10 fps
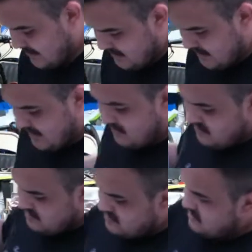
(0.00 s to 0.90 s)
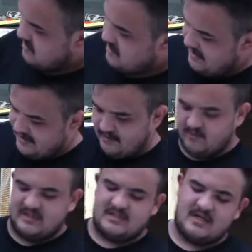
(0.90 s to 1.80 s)
And now, like we
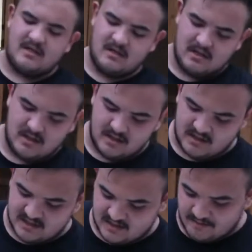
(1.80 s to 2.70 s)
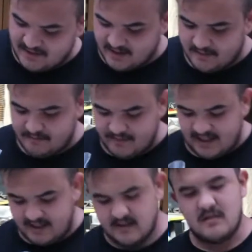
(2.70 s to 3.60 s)
said, this is the pellet
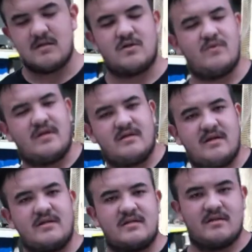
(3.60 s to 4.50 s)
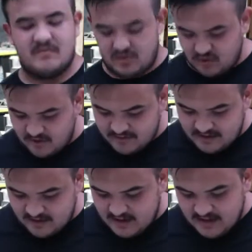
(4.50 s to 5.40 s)
bedding. So what it does is it absorbs,
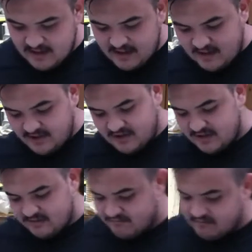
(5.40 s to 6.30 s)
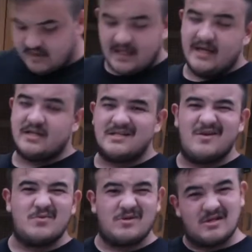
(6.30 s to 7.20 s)
and it just kind of just
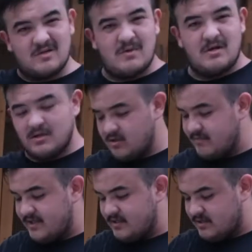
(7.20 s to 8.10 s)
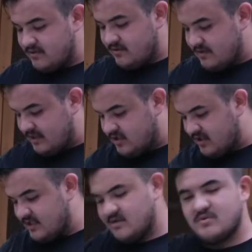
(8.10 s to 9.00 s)
helps with the smell a little bit. So it
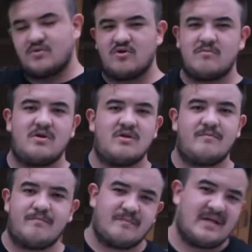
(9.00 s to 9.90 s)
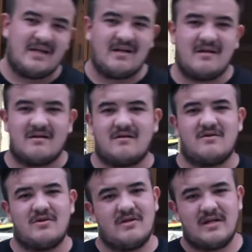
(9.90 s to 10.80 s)
tries to absorb all the pee and all
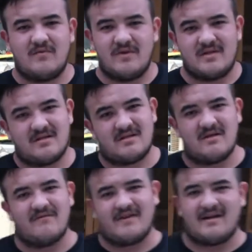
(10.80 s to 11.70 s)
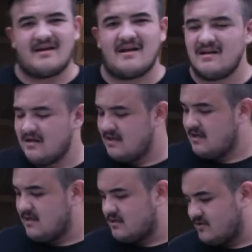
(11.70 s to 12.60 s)
the liquids and stuff like that.
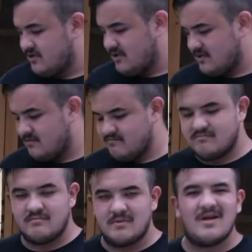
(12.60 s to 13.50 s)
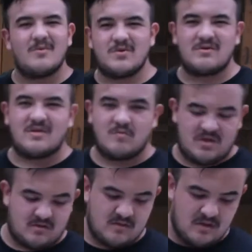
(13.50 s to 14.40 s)
So it just helps with the smell.